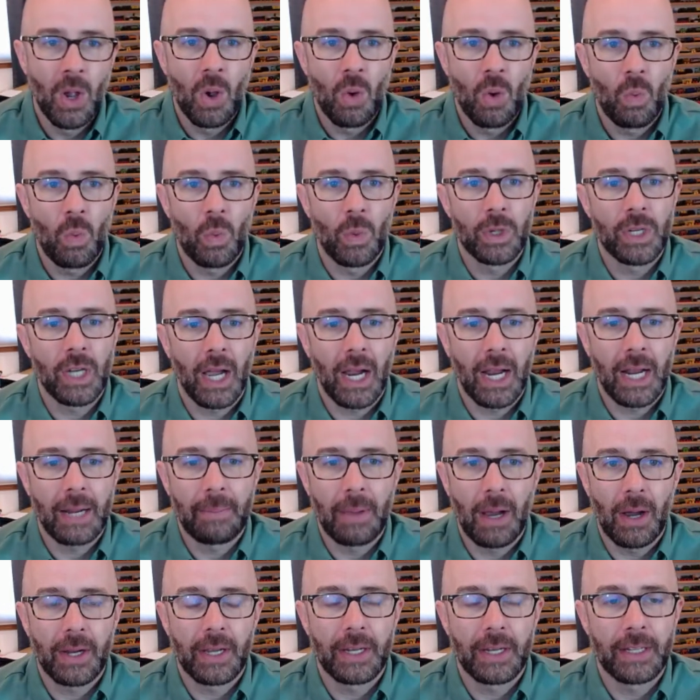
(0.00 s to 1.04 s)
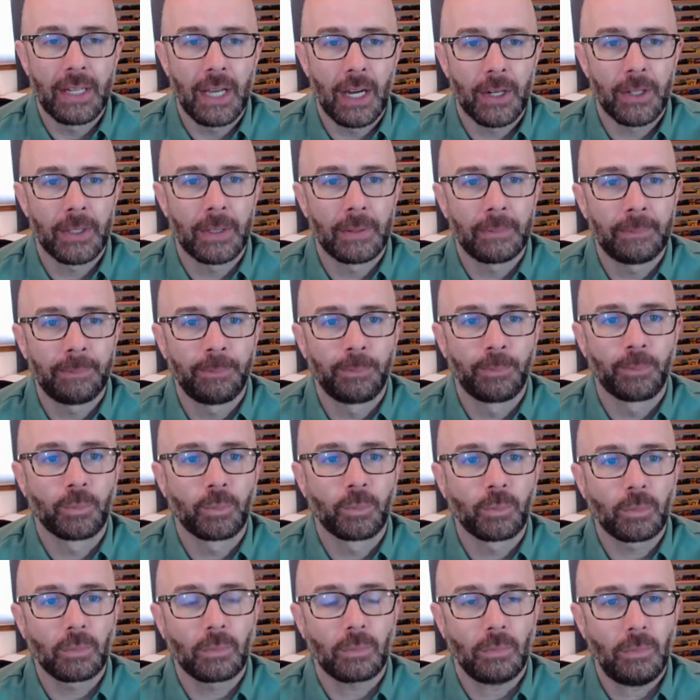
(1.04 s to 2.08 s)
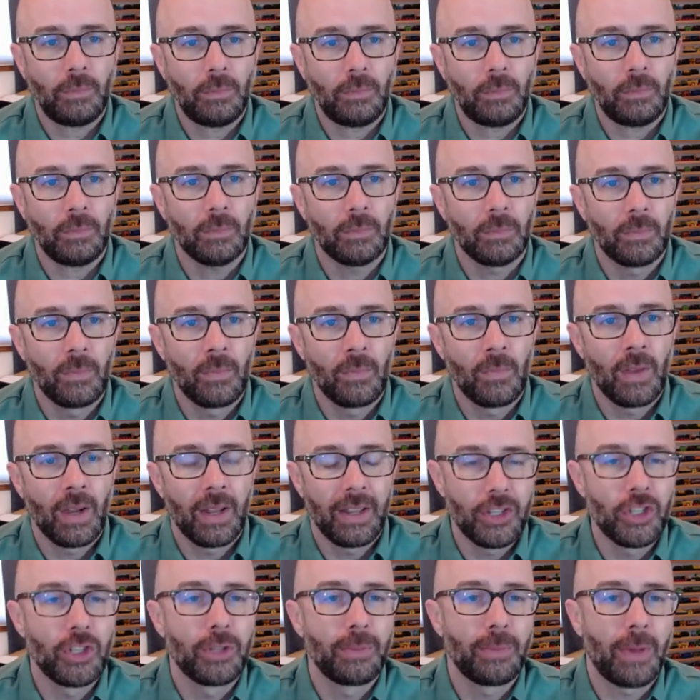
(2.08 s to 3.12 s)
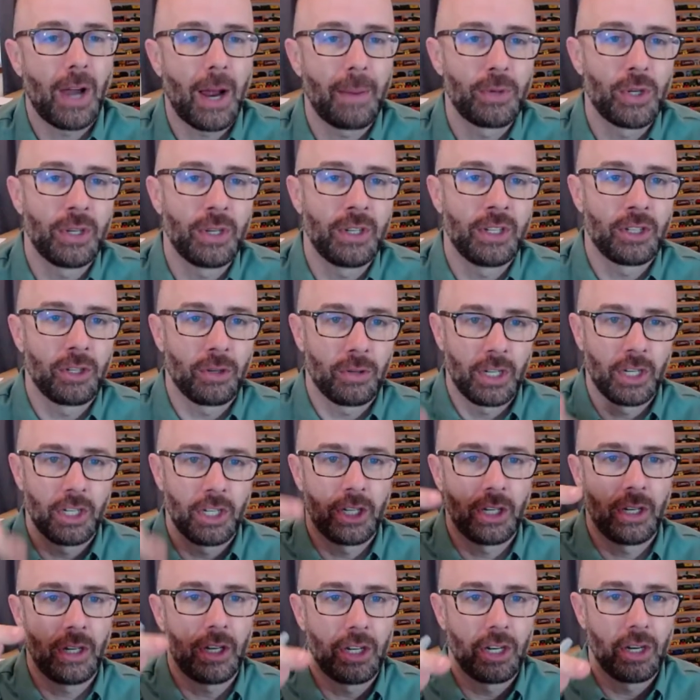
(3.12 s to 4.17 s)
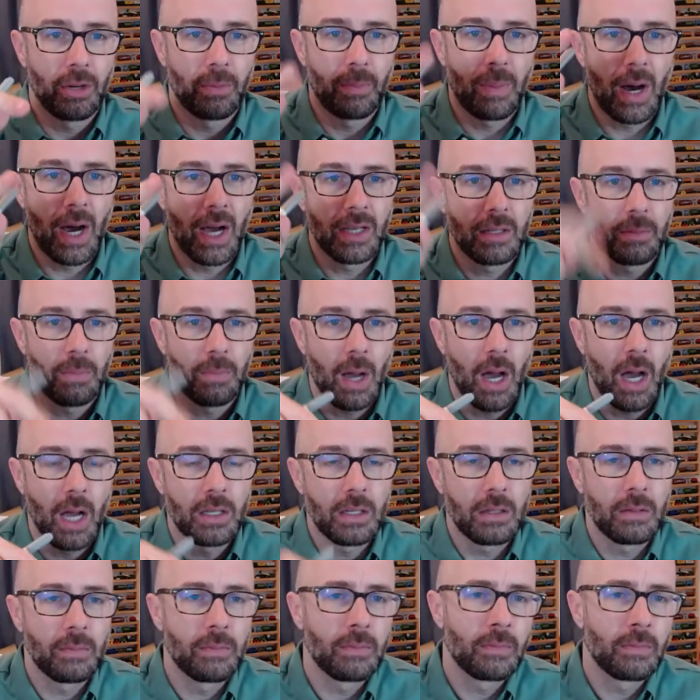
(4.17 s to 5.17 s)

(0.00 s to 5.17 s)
when we're talking about conduction? This is my opportunity. So here you pause. Pause.